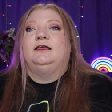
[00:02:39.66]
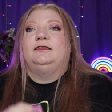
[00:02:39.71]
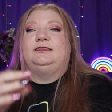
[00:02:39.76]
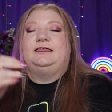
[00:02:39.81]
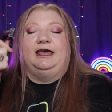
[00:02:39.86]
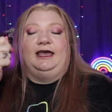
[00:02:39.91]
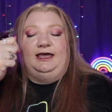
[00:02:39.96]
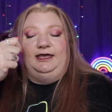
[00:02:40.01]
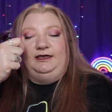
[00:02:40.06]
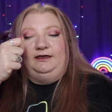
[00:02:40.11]

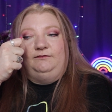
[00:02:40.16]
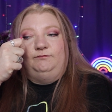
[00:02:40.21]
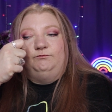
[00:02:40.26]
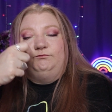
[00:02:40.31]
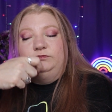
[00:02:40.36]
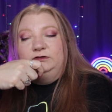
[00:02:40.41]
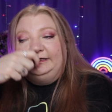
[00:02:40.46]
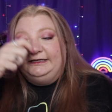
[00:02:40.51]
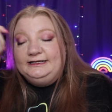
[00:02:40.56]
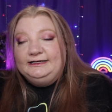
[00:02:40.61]
They
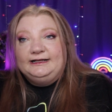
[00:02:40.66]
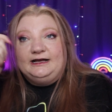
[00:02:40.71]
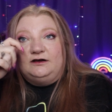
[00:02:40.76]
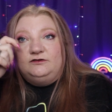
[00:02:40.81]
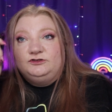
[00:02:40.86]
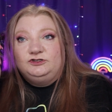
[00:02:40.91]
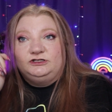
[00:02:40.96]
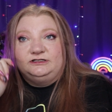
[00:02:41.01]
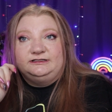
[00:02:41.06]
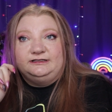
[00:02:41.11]
blend
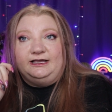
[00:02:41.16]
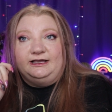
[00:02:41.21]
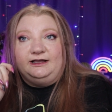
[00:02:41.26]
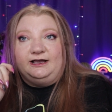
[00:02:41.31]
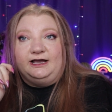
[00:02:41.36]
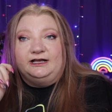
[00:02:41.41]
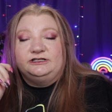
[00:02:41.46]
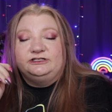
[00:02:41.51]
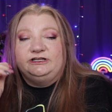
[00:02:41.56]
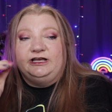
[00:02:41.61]
out just like
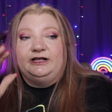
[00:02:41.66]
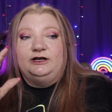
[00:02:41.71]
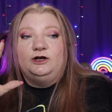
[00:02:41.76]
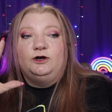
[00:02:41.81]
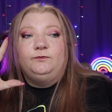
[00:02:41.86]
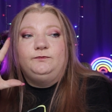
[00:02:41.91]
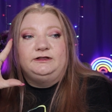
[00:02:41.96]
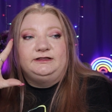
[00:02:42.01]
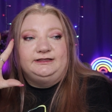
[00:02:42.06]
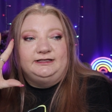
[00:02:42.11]

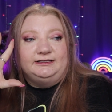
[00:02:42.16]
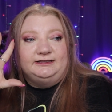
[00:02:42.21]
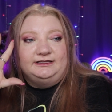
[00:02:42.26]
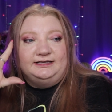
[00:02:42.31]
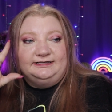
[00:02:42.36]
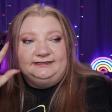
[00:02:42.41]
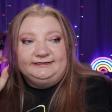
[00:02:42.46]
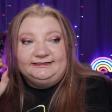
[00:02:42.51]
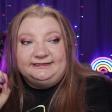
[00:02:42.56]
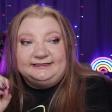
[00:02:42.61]
eyeshadow, but then
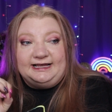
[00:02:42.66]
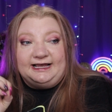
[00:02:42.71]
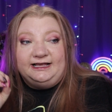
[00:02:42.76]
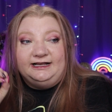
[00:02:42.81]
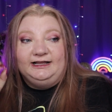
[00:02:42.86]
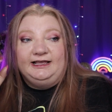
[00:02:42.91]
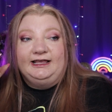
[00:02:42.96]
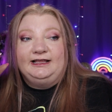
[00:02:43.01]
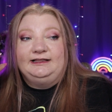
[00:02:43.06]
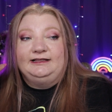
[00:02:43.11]
they
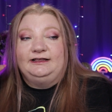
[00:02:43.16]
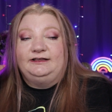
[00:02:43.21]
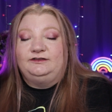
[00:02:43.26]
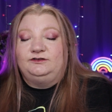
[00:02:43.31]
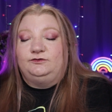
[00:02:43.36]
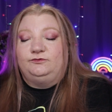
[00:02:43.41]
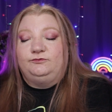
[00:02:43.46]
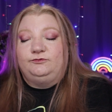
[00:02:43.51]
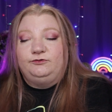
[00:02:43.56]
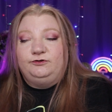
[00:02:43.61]
set and they
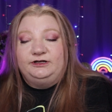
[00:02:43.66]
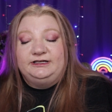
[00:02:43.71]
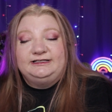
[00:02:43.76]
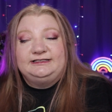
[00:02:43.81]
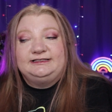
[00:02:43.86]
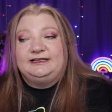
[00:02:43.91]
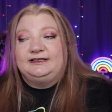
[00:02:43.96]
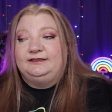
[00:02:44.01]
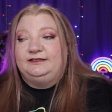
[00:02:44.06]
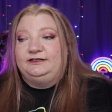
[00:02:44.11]
don't
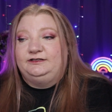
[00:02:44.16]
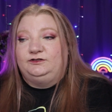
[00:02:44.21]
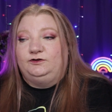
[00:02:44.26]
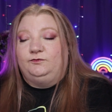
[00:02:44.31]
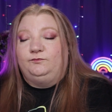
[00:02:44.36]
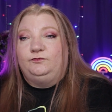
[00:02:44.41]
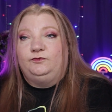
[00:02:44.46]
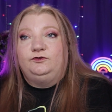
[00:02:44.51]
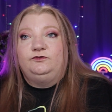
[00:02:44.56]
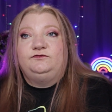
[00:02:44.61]
crease and they
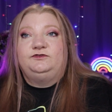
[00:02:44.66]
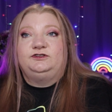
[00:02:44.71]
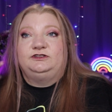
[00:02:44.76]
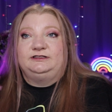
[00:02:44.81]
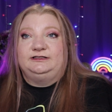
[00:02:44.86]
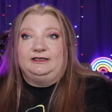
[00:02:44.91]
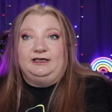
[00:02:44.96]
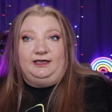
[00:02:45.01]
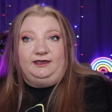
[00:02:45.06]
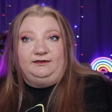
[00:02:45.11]
don't move,
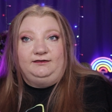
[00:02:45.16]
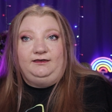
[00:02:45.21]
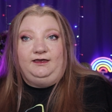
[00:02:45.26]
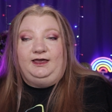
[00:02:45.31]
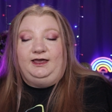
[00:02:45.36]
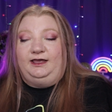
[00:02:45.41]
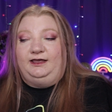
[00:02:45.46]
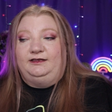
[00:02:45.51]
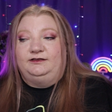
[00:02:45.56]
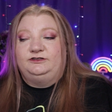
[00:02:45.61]
just like
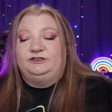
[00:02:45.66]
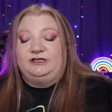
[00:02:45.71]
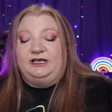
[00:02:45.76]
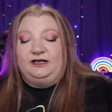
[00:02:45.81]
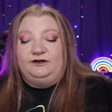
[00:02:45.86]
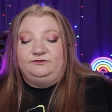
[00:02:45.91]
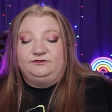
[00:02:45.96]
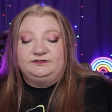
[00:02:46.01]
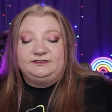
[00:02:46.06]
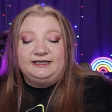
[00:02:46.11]
a
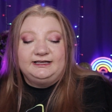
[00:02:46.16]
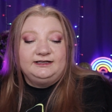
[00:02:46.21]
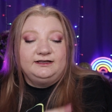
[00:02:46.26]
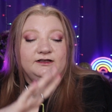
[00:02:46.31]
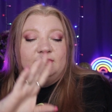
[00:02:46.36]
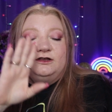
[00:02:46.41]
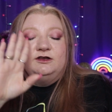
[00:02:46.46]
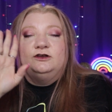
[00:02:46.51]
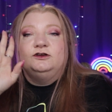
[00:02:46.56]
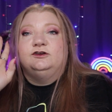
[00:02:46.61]
shadow
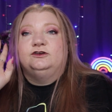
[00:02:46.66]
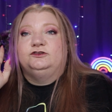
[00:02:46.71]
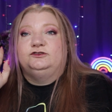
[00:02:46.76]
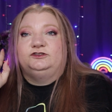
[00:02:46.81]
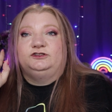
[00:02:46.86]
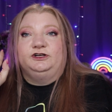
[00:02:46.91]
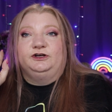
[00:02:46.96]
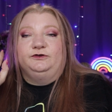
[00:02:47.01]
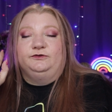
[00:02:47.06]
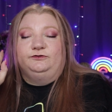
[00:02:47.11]
stick.
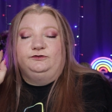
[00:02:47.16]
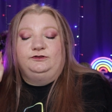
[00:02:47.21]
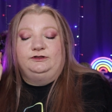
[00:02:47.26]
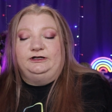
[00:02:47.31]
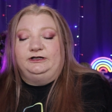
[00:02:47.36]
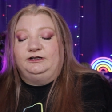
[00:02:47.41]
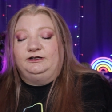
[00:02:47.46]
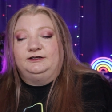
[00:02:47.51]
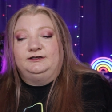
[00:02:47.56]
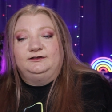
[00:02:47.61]
So
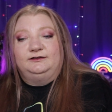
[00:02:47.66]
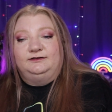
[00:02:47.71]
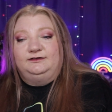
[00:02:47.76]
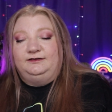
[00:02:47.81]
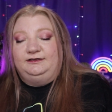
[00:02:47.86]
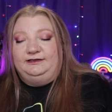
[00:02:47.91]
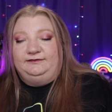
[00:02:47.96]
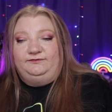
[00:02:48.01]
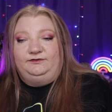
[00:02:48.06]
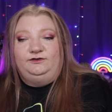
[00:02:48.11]
they're,
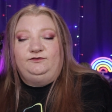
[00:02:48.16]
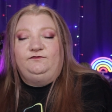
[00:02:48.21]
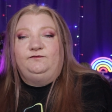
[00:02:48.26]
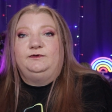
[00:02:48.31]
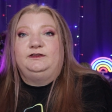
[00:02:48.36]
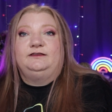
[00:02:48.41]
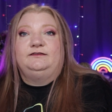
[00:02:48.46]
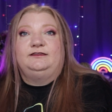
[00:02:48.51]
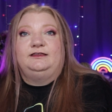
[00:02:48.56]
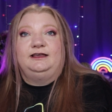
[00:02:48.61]
if you've
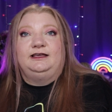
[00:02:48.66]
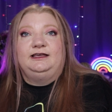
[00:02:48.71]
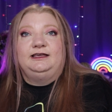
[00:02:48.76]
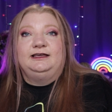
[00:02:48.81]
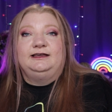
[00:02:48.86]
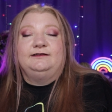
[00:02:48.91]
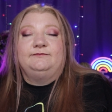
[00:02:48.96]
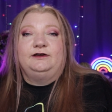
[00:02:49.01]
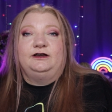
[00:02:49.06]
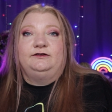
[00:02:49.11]
been
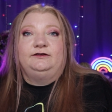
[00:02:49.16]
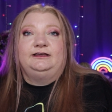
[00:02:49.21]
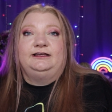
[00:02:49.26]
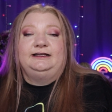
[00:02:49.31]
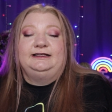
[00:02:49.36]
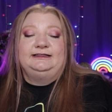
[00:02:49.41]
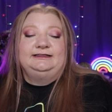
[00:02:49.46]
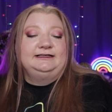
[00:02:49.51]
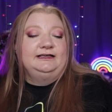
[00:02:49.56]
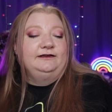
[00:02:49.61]
thinking about
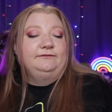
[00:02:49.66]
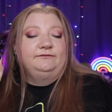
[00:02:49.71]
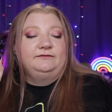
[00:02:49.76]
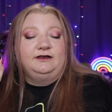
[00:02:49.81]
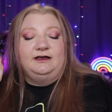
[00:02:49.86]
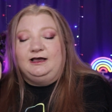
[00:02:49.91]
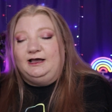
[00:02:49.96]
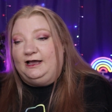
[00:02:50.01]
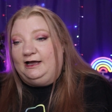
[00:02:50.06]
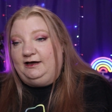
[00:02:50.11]
getting
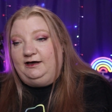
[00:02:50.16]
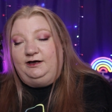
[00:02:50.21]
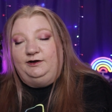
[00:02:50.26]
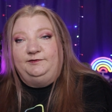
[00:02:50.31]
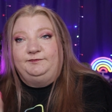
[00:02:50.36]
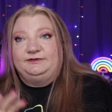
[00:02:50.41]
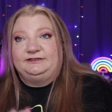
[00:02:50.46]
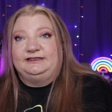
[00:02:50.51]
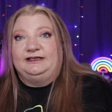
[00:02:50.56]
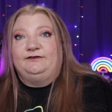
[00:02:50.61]
them,
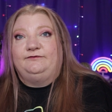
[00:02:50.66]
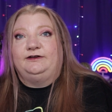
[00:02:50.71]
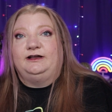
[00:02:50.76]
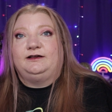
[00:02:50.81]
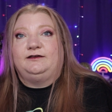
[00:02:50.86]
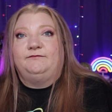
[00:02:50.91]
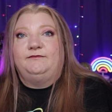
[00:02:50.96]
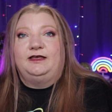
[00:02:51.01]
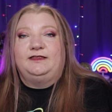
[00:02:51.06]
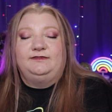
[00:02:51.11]
100%
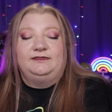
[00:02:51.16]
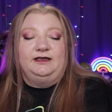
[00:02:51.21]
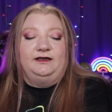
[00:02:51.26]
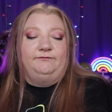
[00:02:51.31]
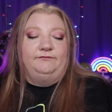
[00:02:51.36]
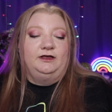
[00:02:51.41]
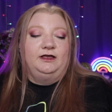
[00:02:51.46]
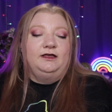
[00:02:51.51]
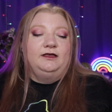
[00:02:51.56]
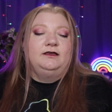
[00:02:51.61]
recommend
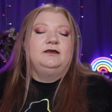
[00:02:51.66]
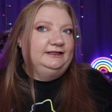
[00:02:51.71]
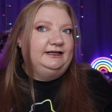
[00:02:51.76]
them.